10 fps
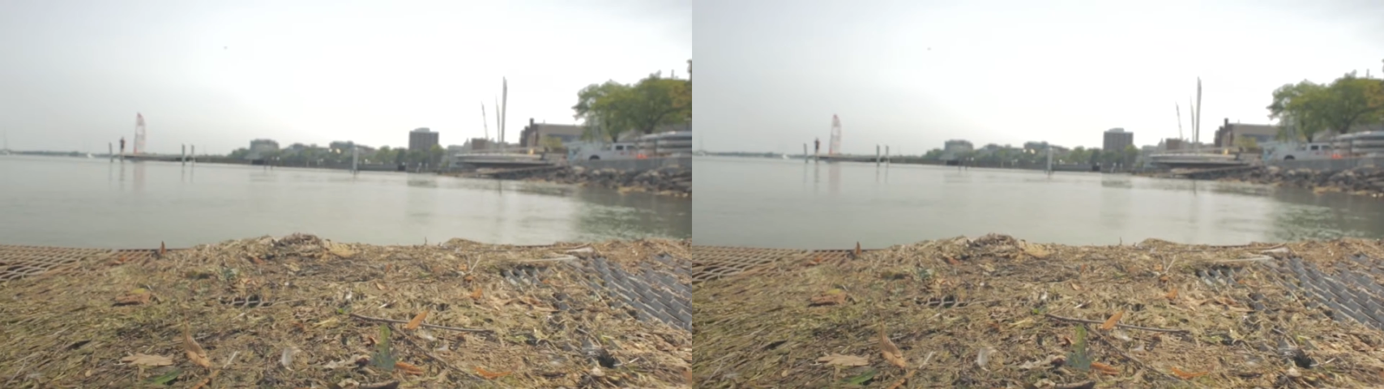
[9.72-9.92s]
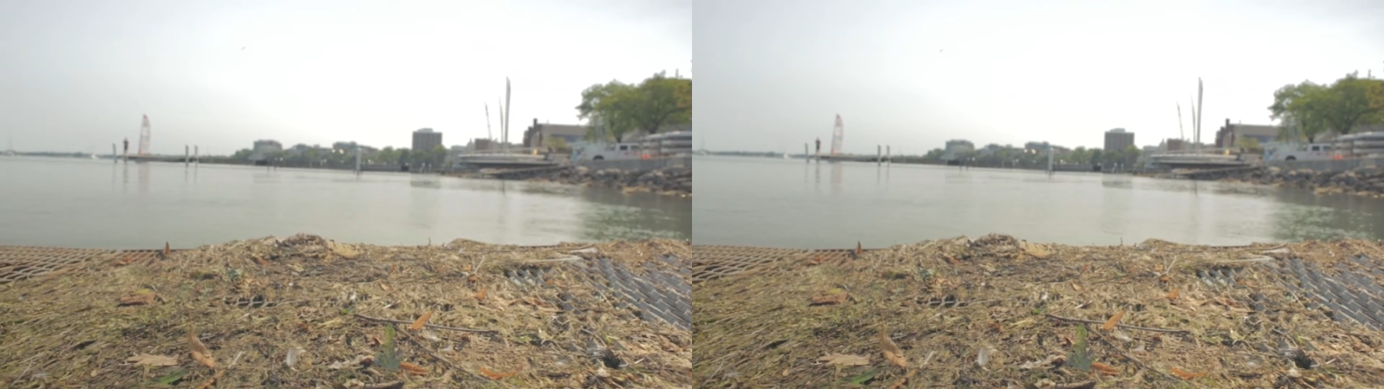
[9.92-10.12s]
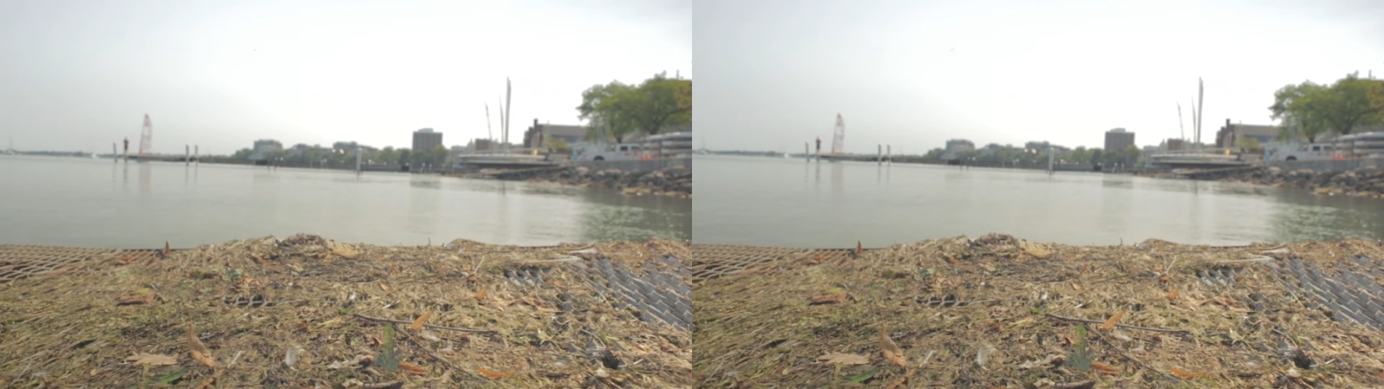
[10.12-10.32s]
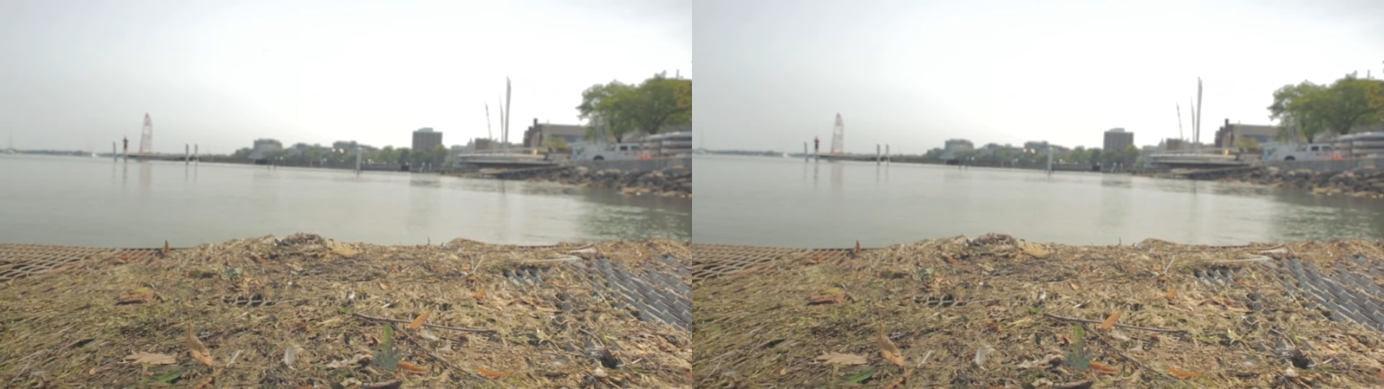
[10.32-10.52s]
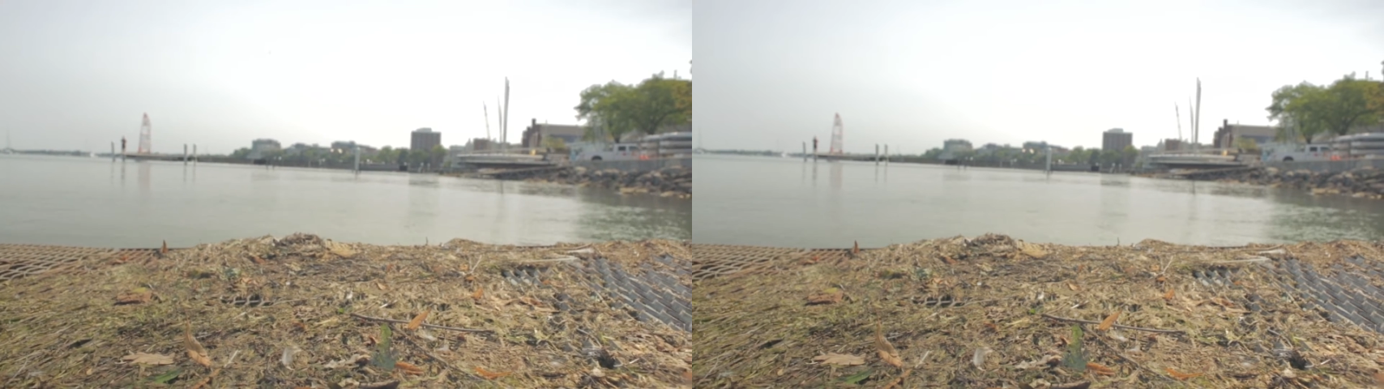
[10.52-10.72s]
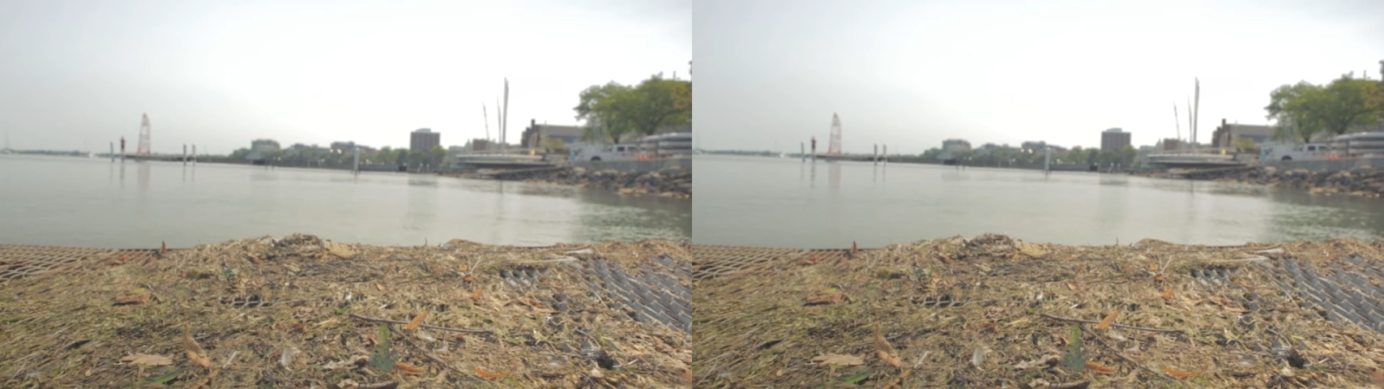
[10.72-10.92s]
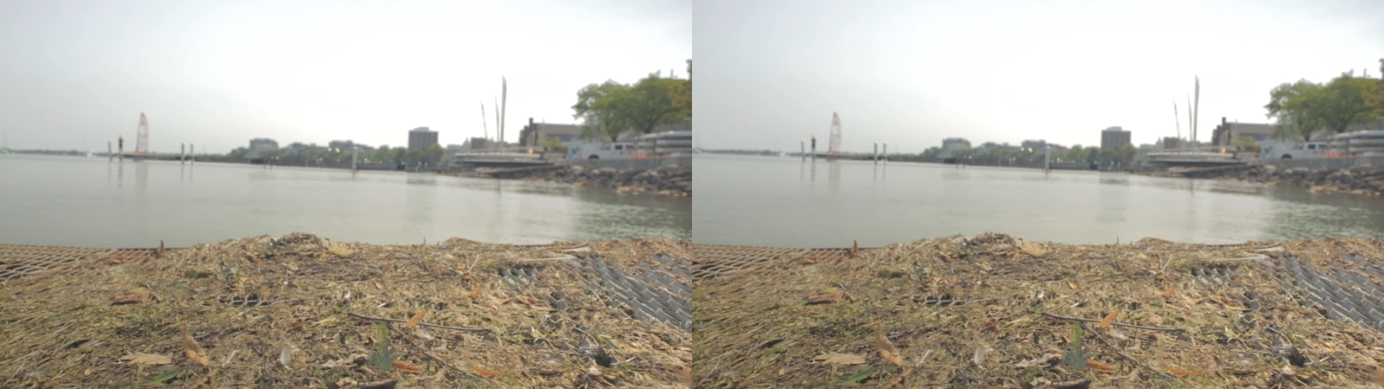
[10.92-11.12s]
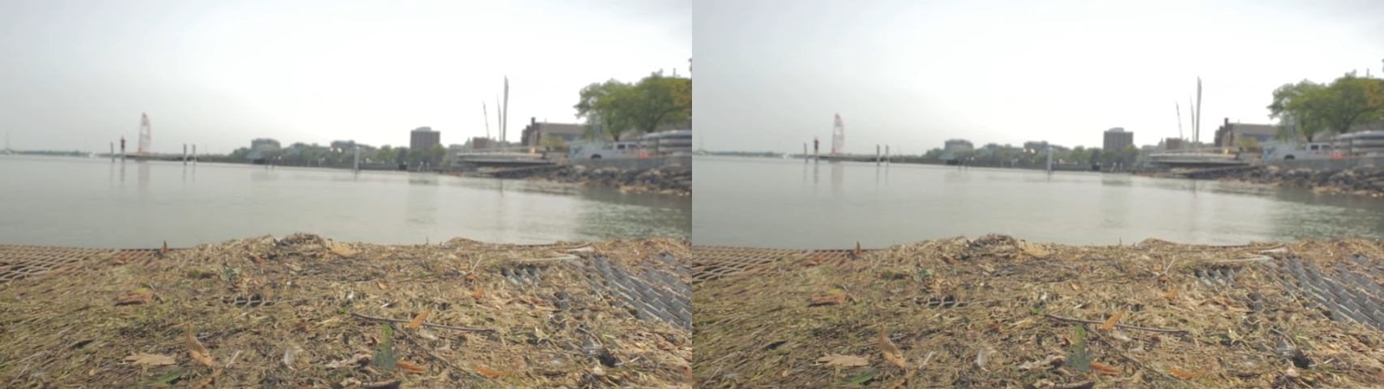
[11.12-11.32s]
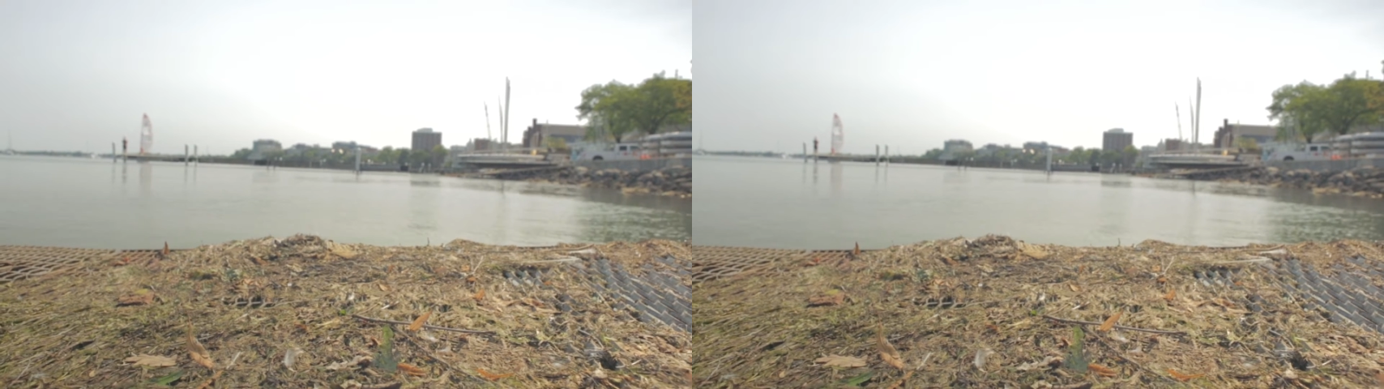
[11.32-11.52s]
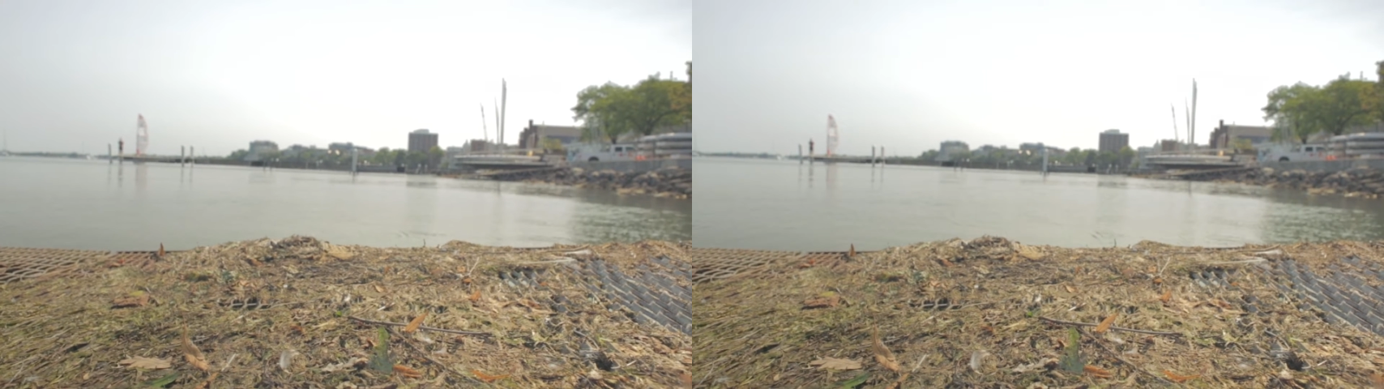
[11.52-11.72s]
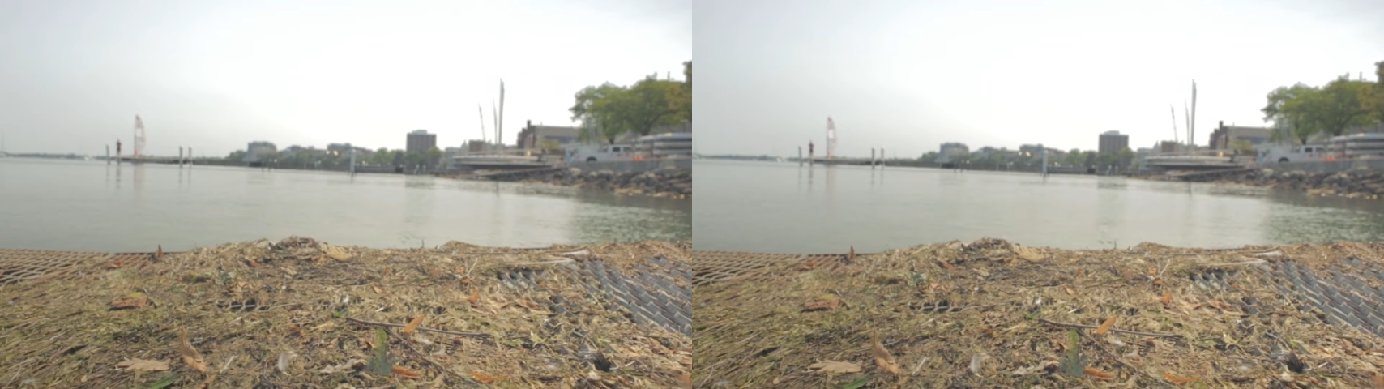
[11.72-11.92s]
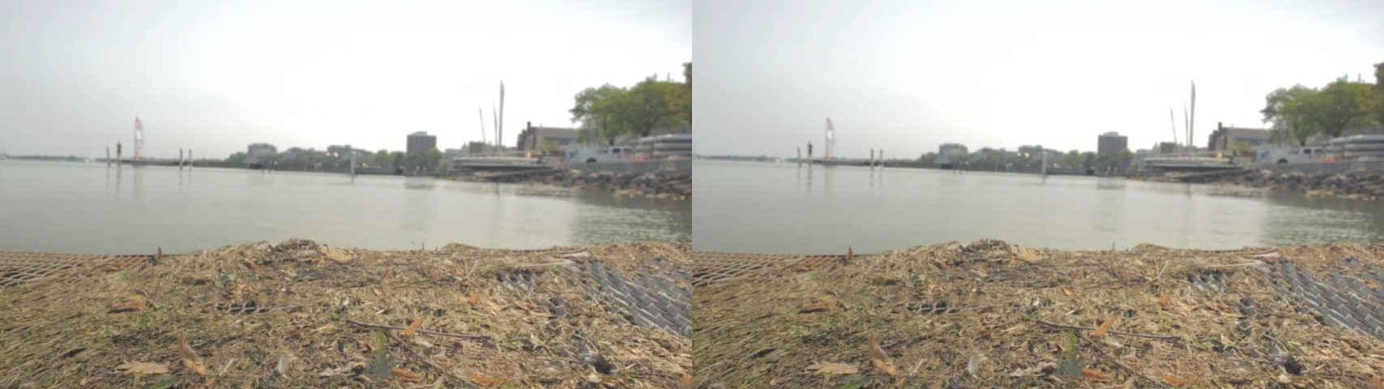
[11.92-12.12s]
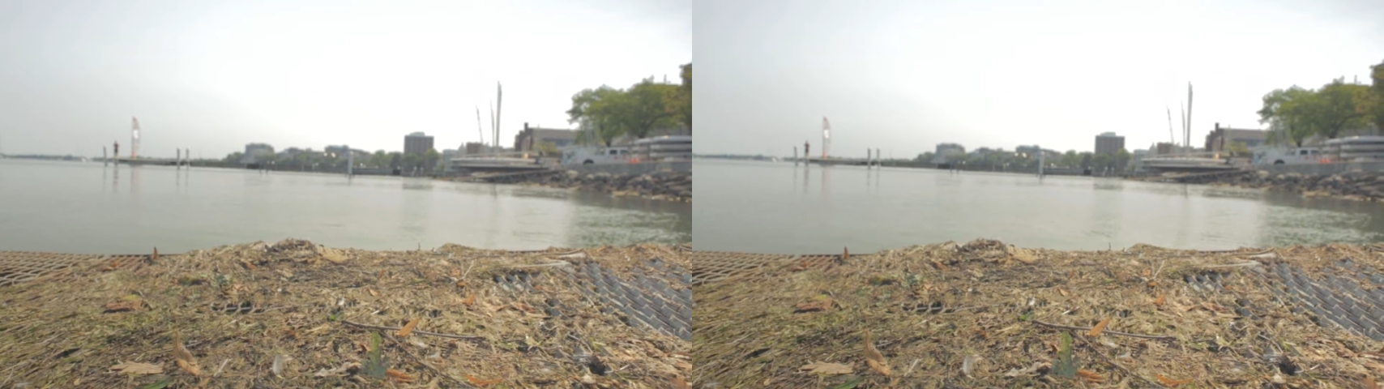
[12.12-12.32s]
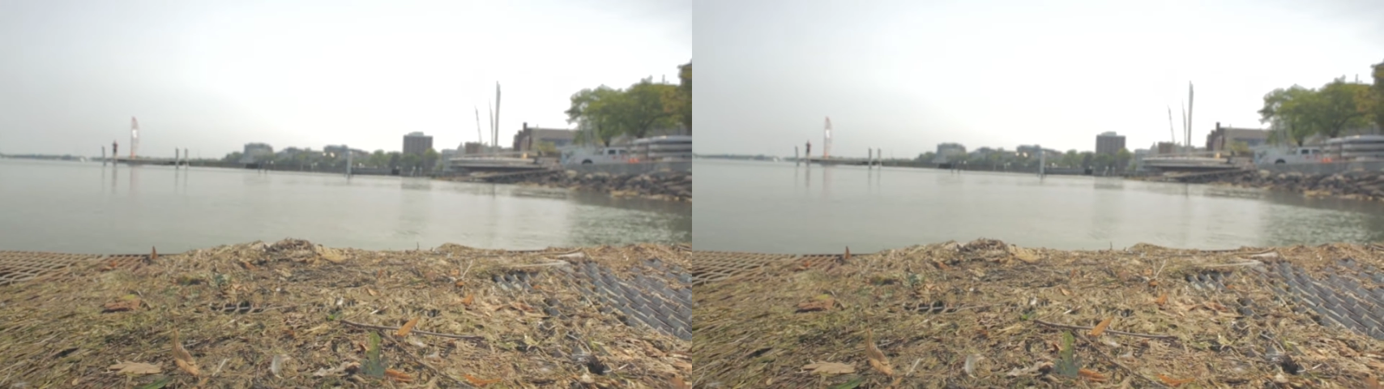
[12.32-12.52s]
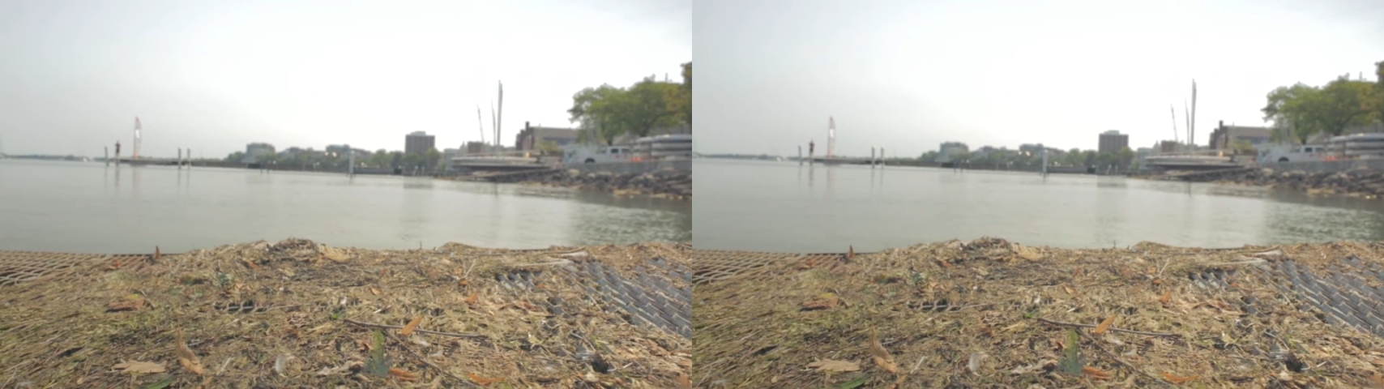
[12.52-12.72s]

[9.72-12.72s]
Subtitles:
[unreadable: no face in view]